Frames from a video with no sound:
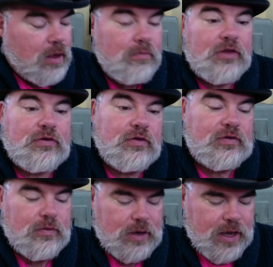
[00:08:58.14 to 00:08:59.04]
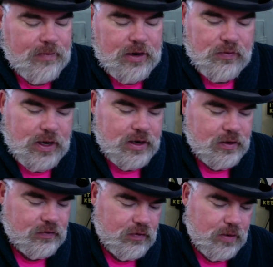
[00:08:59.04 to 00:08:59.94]
Miss Christie would like me to read,
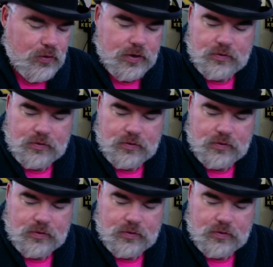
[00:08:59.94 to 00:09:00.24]
so I'm going to